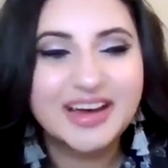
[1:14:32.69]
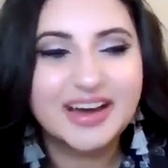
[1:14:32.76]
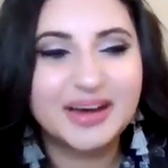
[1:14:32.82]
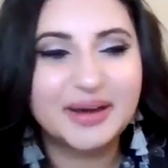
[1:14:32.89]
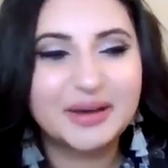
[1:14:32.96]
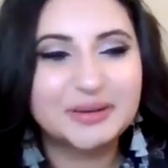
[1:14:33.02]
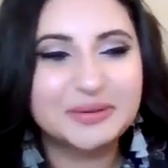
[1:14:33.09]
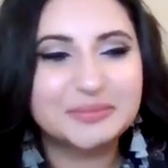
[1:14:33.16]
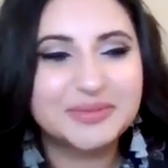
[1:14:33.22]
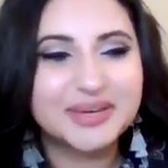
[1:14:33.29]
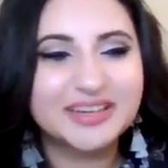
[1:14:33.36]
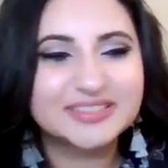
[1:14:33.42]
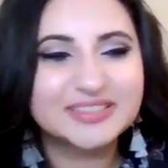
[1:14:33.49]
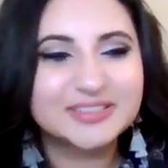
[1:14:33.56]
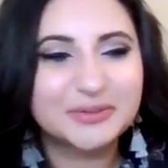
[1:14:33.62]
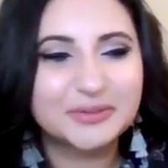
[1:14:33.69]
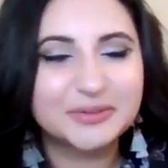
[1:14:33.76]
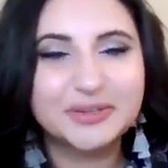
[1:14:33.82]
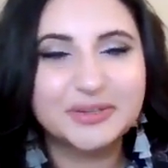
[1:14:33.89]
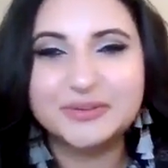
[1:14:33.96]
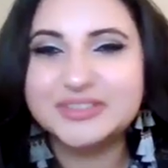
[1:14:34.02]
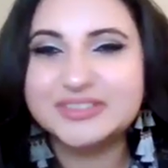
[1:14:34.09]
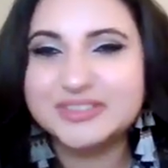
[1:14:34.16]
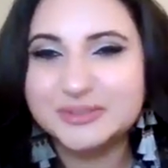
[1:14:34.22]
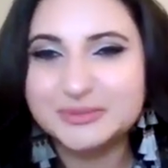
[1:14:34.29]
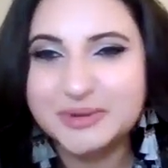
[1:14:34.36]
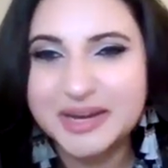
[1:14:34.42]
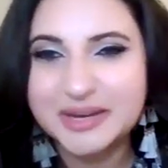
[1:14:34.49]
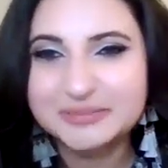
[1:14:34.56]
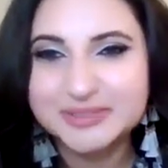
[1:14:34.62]
And so, this is
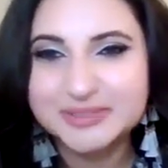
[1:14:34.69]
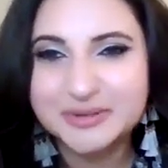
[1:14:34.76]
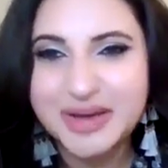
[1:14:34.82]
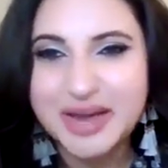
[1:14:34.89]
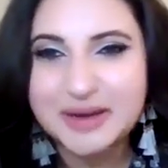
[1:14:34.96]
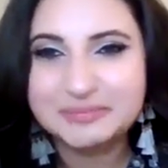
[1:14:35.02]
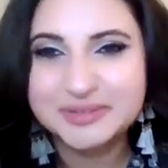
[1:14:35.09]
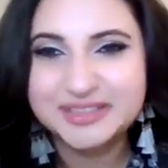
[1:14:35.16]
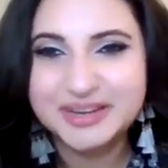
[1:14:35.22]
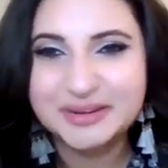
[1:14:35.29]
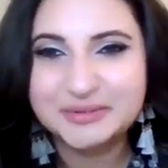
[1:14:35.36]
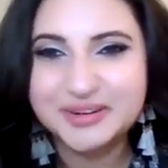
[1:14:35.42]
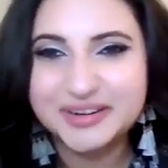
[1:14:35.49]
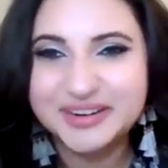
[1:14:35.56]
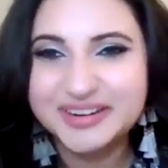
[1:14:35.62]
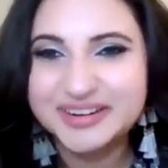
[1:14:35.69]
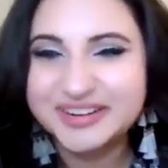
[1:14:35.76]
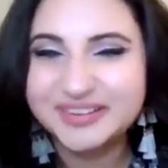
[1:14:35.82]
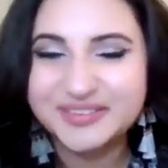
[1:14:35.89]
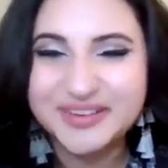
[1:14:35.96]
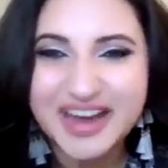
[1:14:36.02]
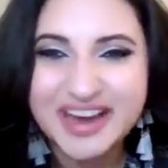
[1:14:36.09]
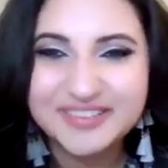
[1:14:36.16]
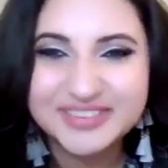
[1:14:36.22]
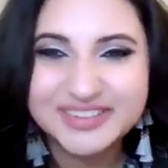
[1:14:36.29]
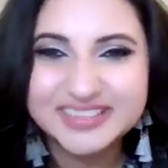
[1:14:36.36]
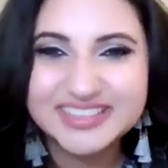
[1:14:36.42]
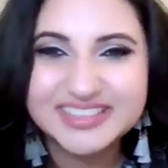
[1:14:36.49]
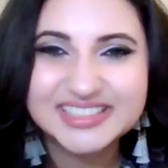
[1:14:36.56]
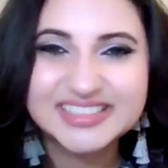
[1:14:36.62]
why I'm so happy that we're,
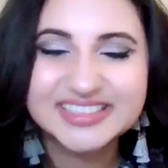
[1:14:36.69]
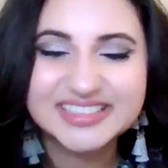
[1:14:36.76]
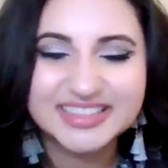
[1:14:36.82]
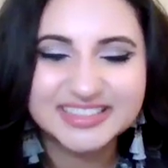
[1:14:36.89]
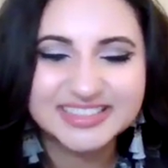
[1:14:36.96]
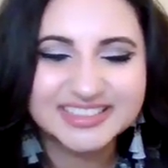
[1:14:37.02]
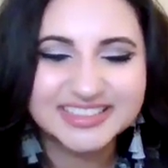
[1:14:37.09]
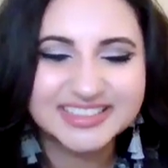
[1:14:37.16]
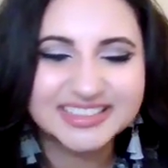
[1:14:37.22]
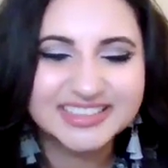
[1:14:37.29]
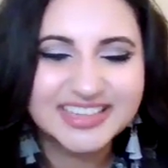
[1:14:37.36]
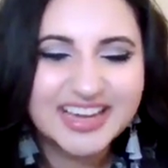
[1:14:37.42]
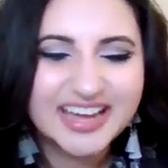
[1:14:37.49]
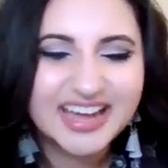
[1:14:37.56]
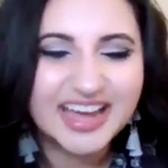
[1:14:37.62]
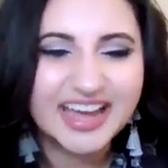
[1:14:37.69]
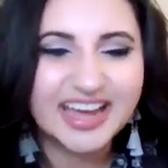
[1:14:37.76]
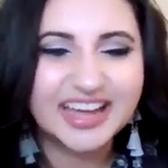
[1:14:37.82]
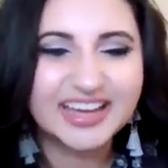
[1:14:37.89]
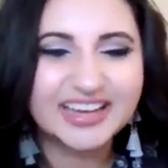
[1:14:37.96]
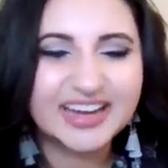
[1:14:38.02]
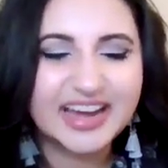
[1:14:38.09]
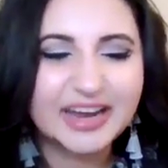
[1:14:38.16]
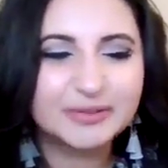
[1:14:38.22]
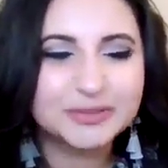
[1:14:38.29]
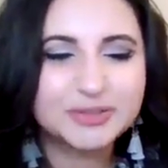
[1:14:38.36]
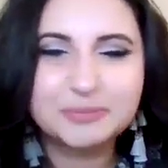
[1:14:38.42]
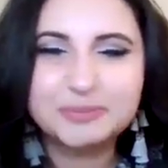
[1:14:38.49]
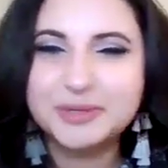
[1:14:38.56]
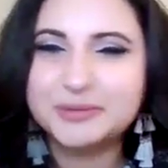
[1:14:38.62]
having this discussion. And I was
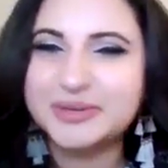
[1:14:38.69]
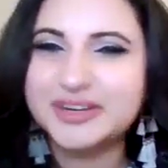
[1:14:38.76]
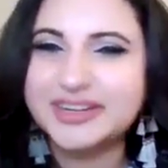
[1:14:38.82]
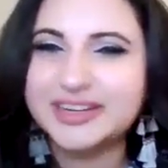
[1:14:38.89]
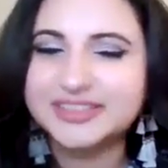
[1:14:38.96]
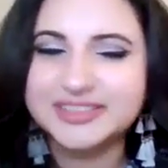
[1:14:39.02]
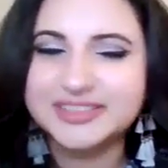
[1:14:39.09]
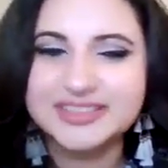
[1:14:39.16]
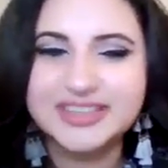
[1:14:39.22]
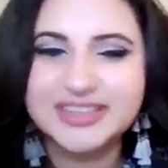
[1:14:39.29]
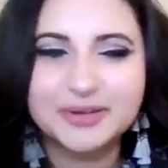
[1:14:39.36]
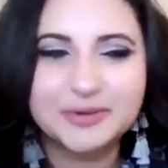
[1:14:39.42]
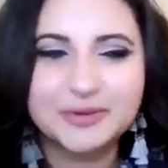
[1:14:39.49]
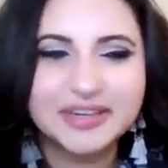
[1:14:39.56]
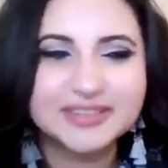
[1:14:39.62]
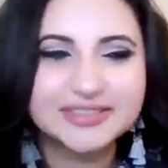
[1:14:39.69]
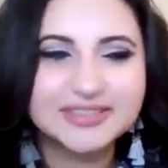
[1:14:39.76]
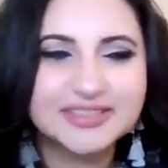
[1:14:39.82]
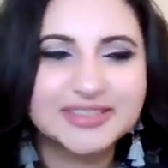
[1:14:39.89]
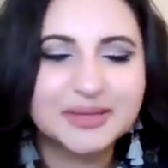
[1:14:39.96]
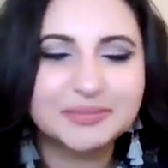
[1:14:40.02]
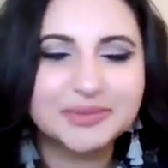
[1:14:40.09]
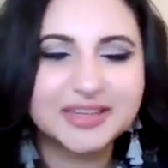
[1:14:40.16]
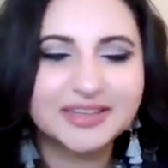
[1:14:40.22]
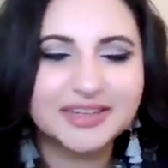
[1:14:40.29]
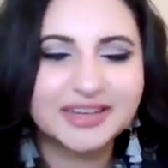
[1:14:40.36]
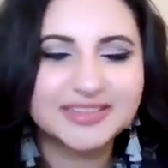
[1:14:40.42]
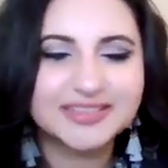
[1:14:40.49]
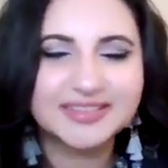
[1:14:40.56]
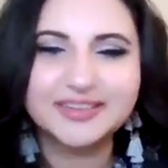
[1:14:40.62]
hoping we could actually segue into something
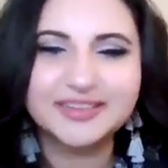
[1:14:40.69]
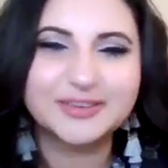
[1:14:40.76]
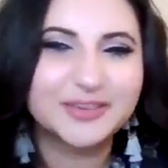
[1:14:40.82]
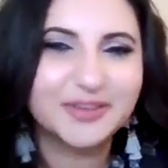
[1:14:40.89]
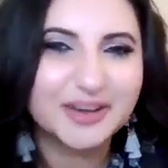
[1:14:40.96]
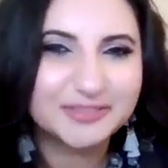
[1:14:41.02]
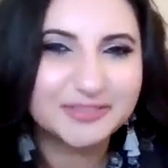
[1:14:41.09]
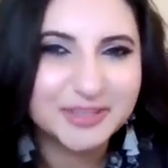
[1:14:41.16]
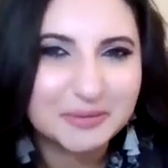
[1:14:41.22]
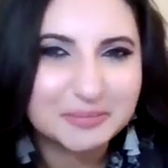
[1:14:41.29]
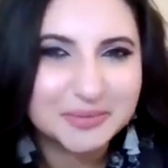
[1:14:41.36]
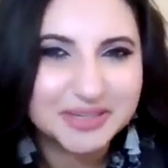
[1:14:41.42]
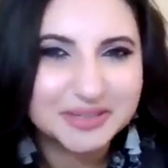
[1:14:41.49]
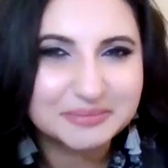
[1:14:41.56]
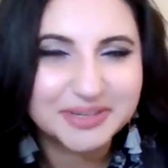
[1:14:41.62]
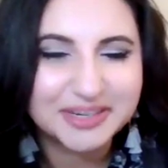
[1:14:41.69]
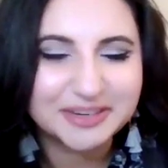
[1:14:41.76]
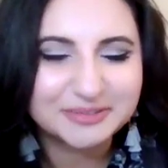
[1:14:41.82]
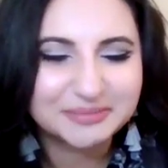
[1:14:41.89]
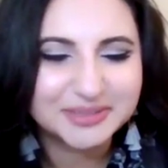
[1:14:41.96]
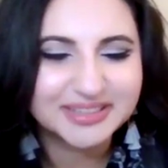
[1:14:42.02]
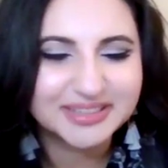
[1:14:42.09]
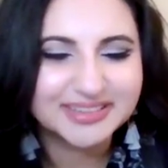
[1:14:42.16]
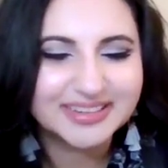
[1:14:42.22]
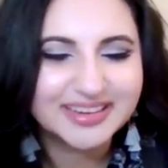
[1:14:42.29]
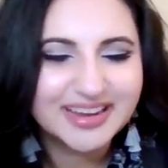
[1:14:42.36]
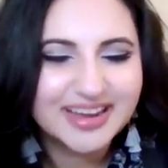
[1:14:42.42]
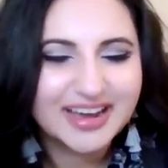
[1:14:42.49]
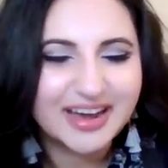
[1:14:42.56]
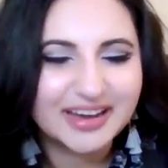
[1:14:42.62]
that is a little off topic, but I've been
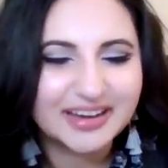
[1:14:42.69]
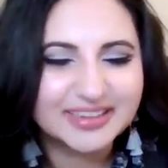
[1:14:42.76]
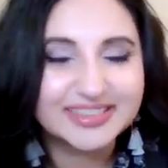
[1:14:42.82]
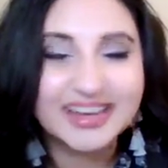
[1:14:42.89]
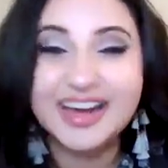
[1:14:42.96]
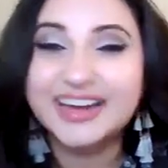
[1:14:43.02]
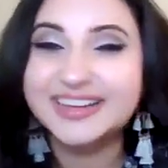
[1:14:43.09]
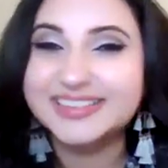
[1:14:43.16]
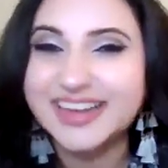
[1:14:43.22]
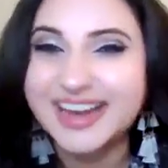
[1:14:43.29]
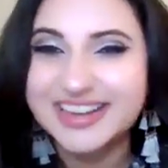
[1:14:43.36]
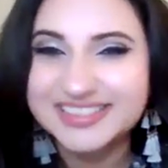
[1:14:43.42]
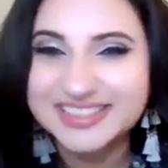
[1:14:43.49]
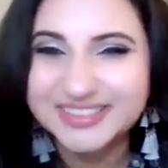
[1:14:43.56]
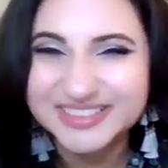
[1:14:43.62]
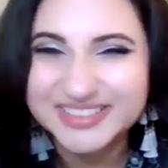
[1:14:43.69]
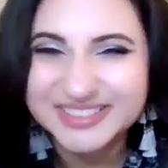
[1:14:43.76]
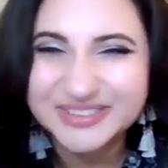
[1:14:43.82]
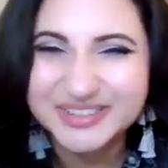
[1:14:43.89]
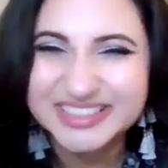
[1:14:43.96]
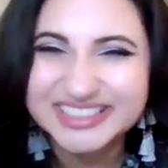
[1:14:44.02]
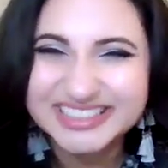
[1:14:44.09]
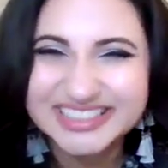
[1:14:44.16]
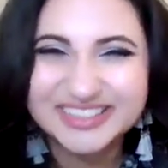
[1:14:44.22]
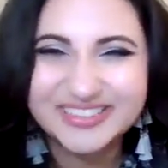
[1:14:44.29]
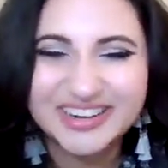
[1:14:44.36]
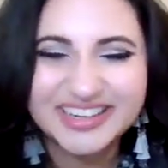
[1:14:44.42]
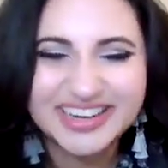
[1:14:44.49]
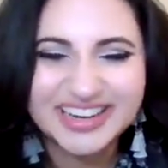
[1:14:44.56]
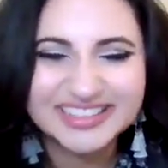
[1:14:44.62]
dying to ask you this question
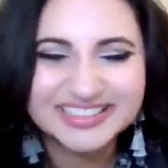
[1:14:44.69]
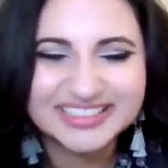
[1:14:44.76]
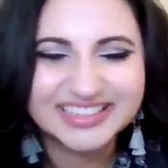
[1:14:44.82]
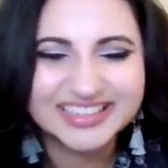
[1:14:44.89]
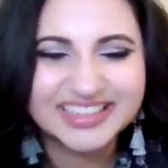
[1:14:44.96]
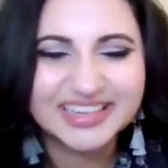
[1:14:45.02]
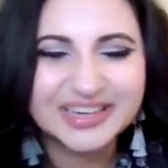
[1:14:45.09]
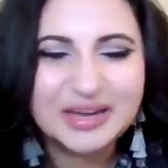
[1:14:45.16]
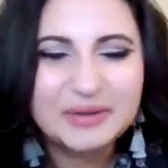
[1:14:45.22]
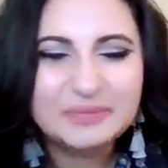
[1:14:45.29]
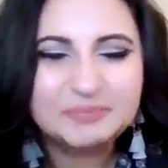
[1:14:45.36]
quite actually.